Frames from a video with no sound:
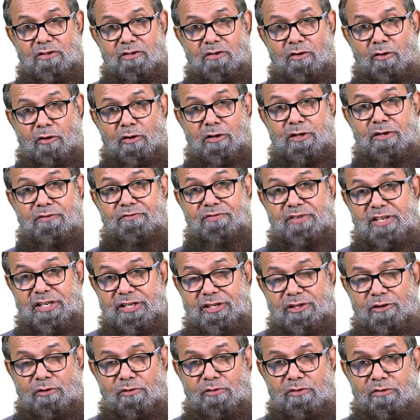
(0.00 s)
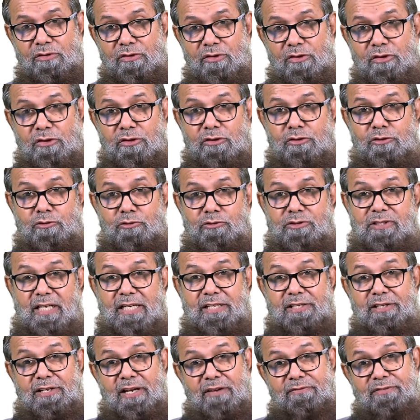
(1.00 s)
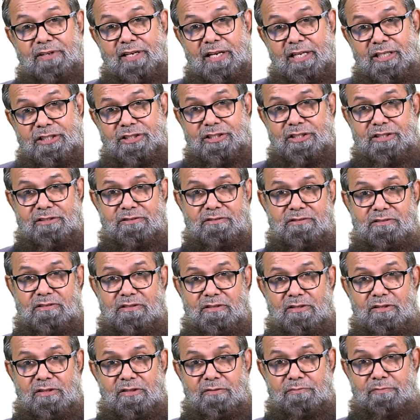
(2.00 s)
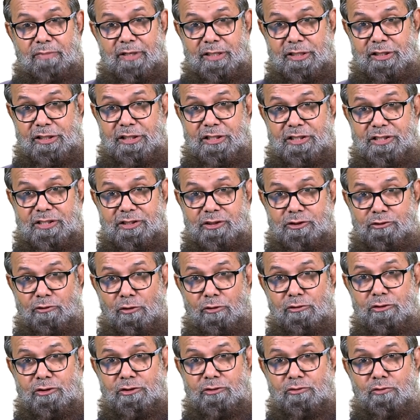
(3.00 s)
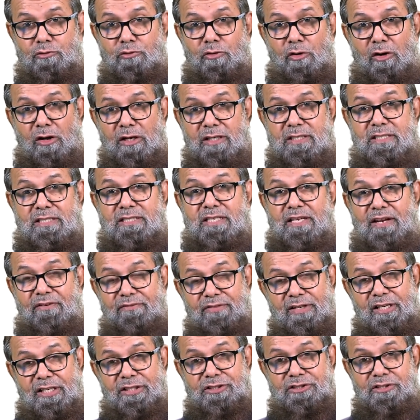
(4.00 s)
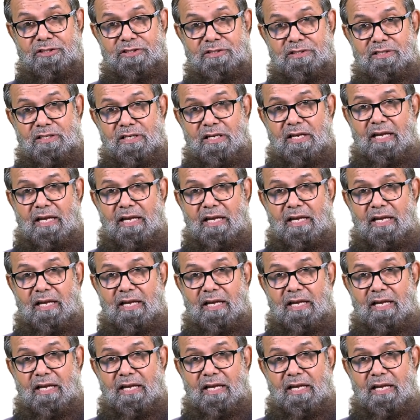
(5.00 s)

or a video to send revelations but he chose to call his revelations